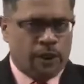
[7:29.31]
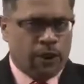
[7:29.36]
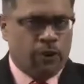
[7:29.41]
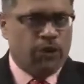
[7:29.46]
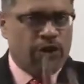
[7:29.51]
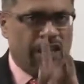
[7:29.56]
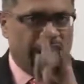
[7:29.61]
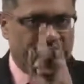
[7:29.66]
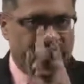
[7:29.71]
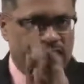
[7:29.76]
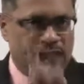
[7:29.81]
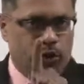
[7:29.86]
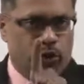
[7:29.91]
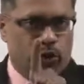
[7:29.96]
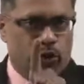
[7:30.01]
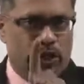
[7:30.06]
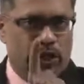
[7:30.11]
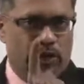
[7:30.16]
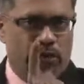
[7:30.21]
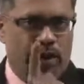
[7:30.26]
Do they receive
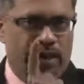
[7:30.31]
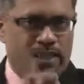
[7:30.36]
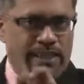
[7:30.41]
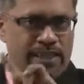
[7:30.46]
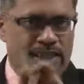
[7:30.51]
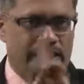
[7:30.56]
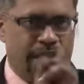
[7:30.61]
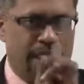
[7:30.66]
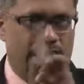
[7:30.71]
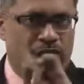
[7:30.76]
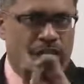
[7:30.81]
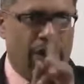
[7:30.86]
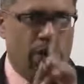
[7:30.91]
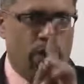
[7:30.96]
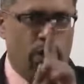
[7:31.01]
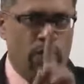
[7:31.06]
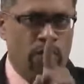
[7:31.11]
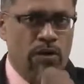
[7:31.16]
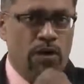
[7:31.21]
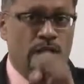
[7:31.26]
only once?
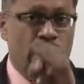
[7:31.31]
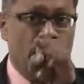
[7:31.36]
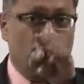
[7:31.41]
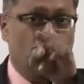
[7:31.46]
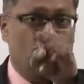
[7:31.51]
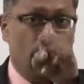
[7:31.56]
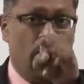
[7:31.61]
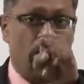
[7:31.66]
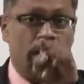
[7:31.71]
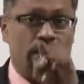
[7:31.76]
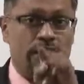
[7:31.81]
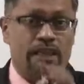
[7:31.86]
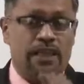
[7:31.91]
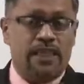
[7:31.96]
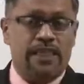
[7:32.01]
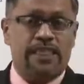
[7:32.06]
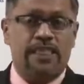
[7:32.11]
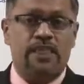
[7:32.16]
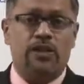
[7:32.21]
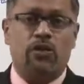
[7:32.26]
No. What they
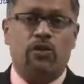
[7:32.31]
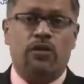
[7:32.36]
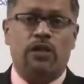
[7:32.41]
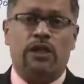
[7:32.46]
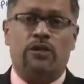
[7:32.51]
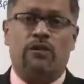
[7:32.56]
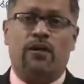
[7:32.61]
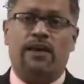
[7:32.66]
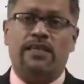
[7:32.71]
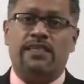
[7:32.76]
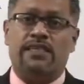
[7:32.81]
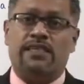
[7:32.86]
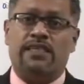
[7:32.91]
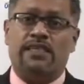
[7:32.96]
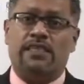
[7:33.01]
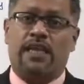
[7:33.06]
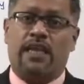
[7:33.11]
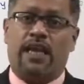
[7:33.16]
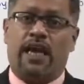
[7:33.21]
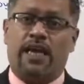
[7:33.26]
receive only once is
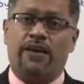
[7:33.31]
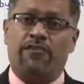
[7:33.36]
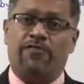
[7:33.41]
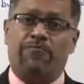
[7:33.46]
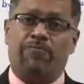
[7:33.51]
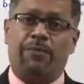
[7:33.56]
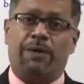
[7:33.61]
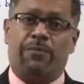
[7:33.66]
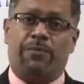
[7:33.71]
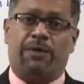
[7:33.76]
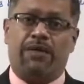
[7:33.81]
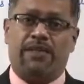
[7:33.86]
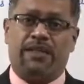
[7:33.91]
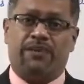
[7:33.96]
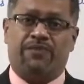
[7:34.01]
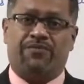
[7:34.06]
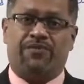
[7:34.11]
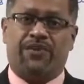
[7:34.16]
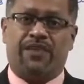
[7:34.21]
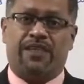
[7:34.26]
the life
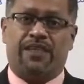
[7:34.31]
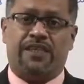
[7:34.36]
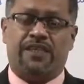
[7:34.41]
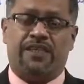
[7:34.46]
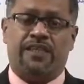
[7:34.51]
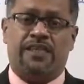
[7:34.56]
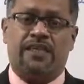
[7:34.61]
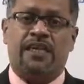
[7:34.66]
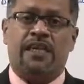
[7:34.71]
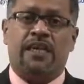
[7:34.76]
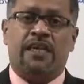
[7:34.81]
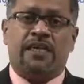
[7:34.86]
membership fees.